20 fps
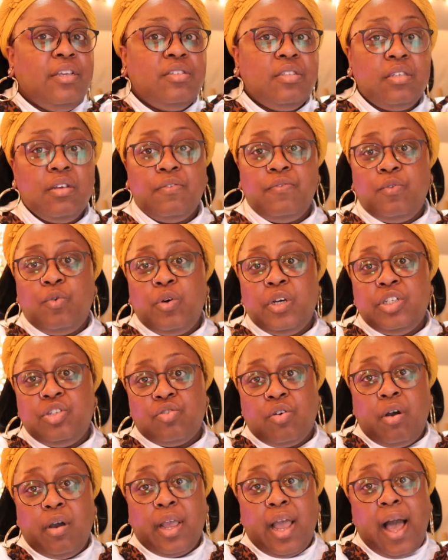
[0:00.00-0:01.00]
used to avoid
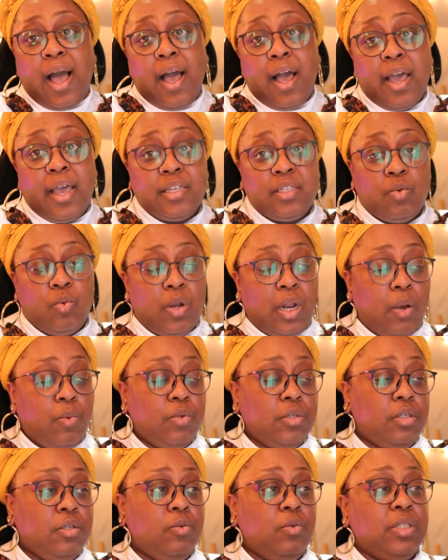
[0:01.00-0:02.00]
drawing eyes, and what I
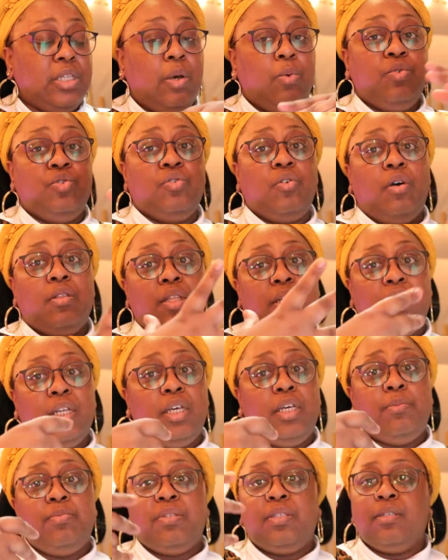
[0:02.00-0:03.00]
would do is I would draw the
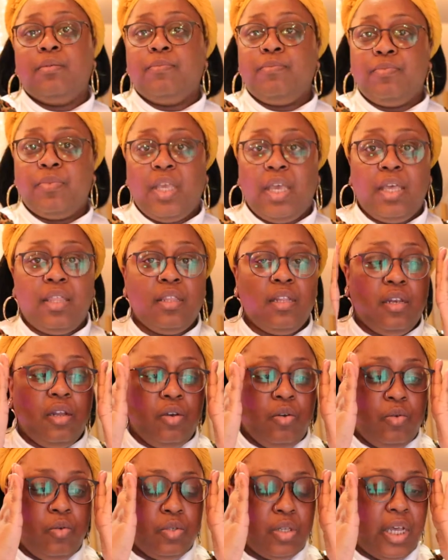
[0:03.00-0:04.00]
lips and the
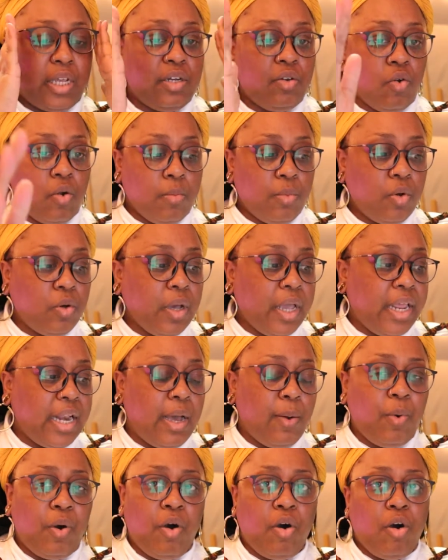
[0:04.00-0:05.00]
nose like normal, and I will